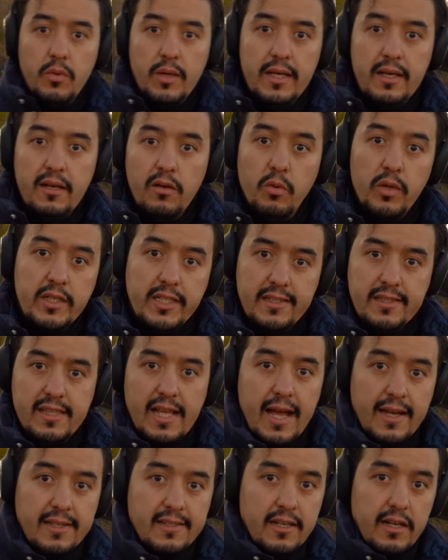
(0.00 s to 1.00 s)
Well, what is the
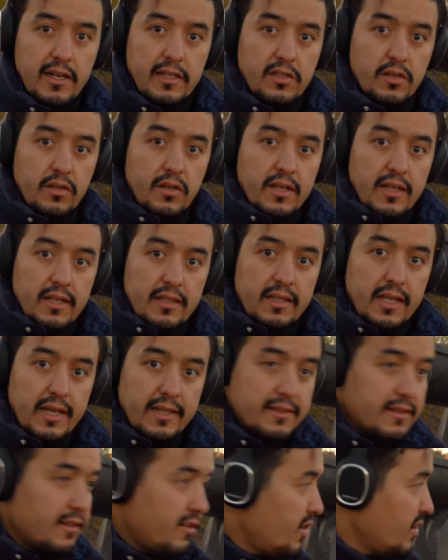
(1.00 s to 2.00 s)
accelerator? The
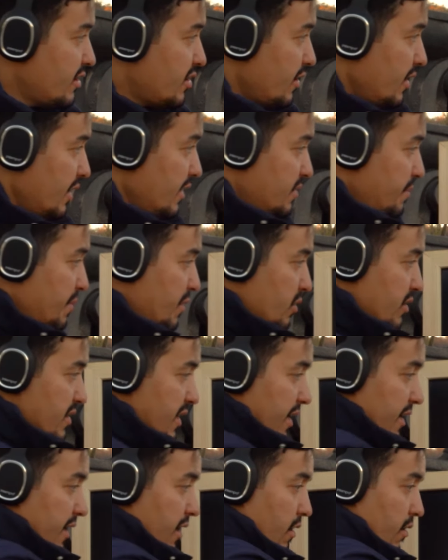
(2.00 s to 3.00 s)
accelerator is because
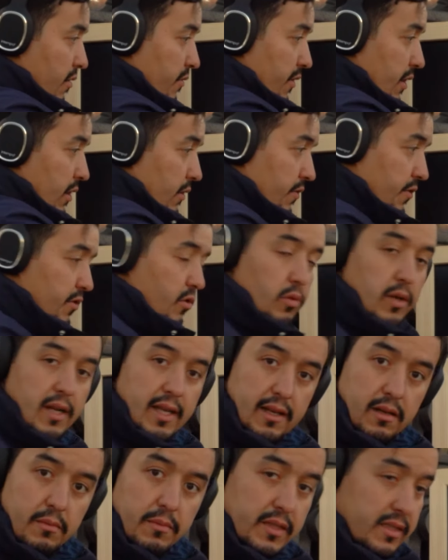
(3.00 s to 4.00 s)
I have a fuel
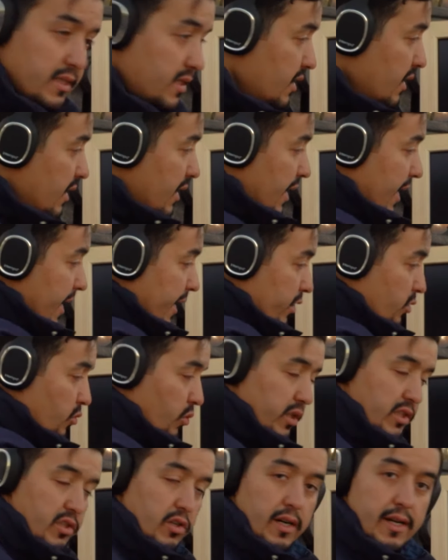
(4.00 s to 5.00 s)
element and
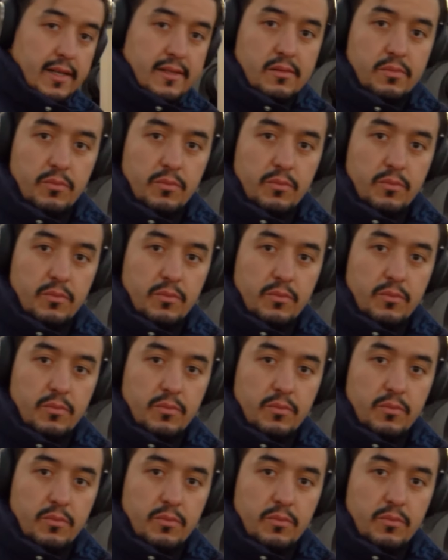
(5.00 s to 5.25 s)
water as